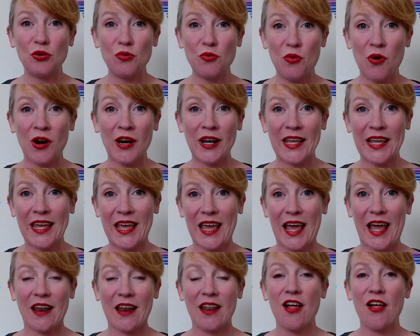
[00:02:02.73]
want to
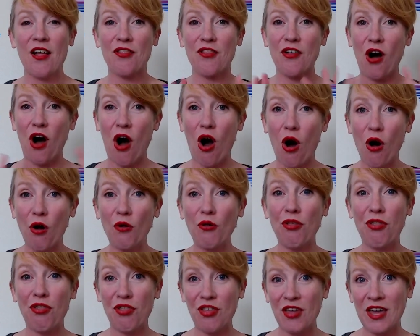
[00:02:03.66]
get the whole
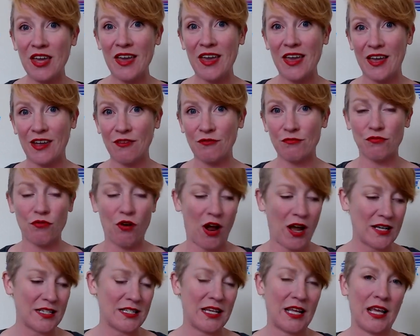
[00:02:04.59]
thing in
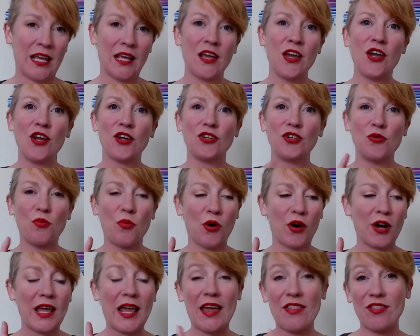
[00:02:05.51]
writing. You want
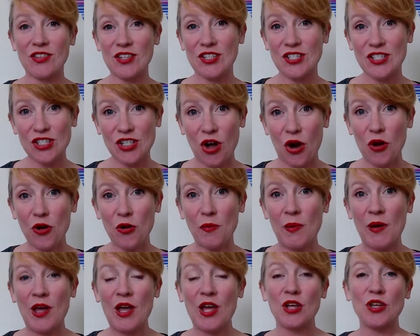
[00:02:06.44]
to get the scope,
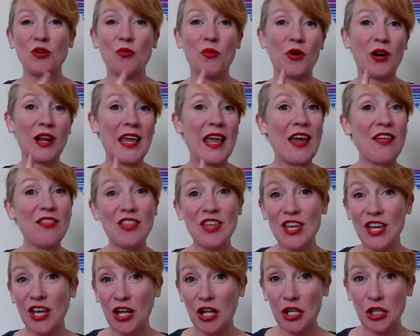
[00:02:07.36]
you want to get the
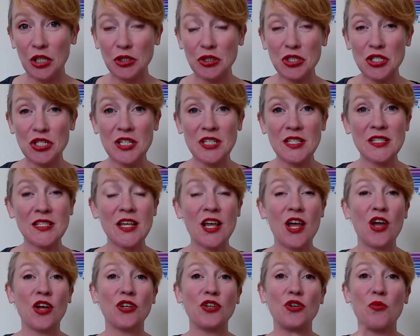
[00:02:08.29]
inclusions,
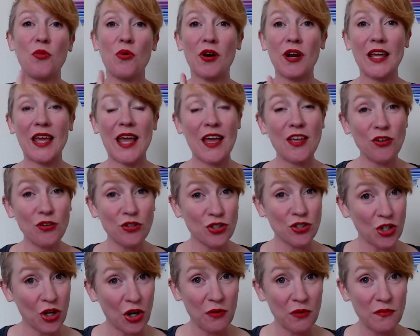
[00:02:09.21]
you want to get your
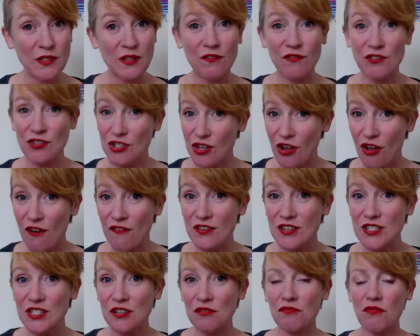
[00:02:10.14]
terms of
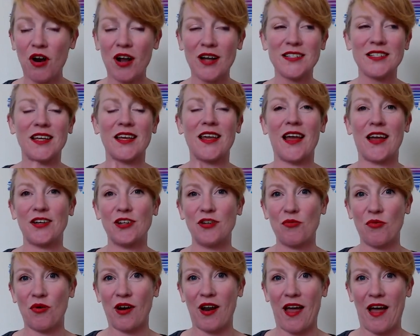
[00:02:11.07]
service in writing, and you
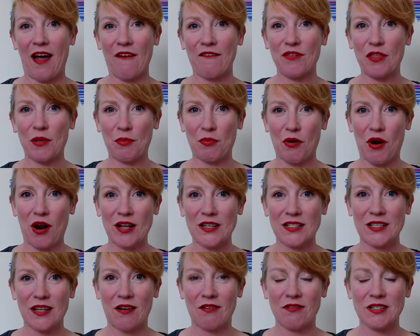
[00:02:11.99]
want to have the price
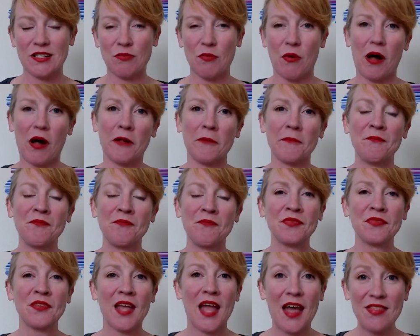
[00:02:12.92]
there as well.
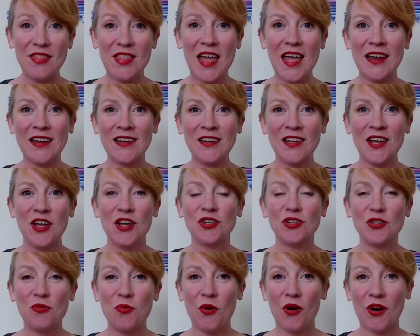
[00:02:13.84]
And then
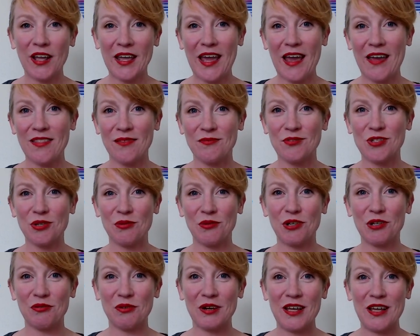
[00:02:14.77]
you want to get them to
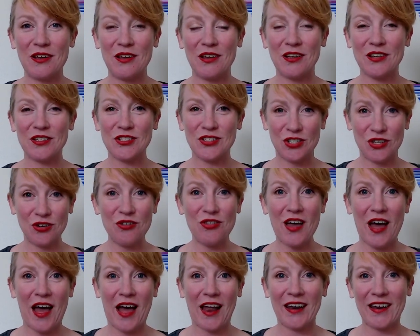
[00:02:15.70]
agree to
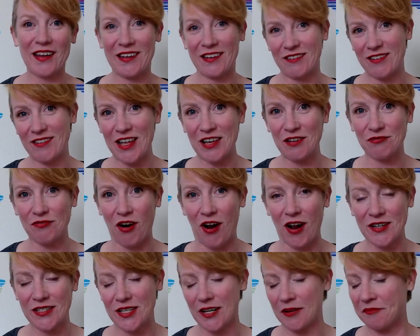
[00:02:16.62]
that in
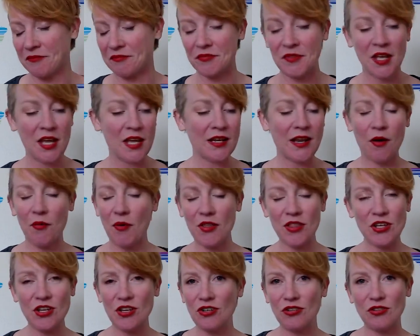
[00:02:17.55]
writing. Now, whether
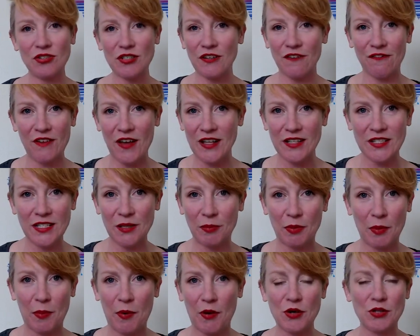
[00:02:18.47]
you use a fancy
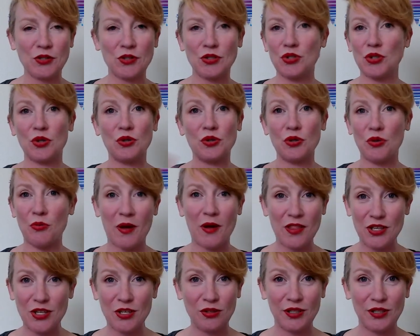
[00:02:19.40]
proposal tool or whether
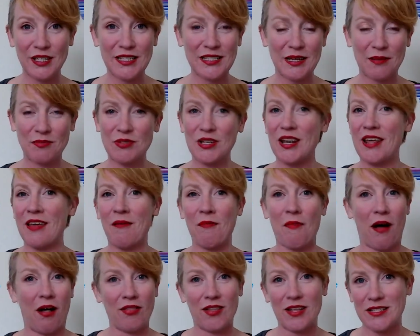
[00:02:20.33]
you'll accept an
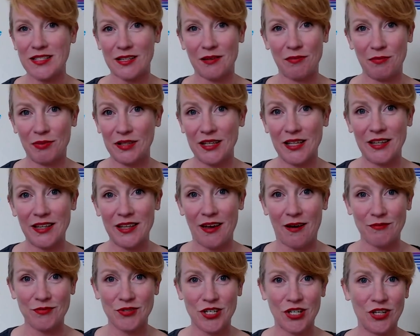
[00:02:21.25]
email, that's completely
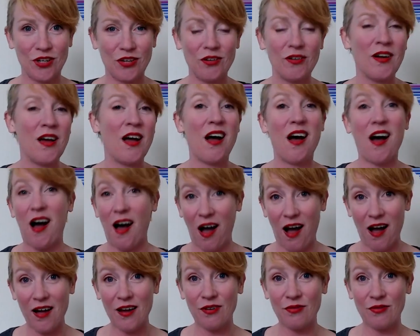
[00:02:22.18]
up to you.
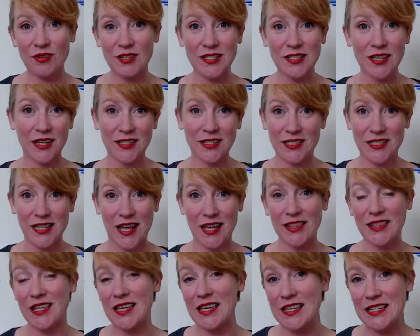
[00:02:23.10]
I always like to take
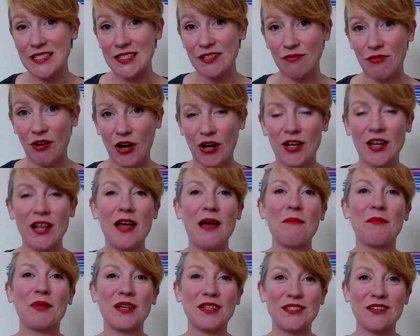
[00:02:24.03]
the easy route,
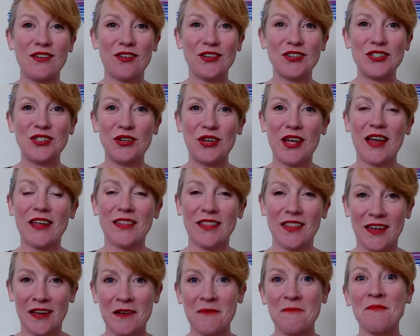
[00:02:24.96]
but as long as you get
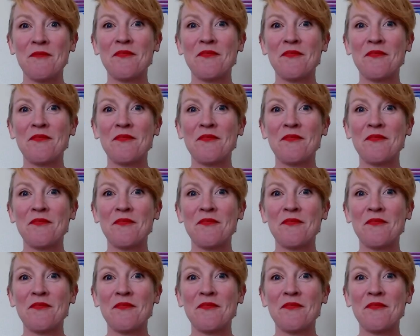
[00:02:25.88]
the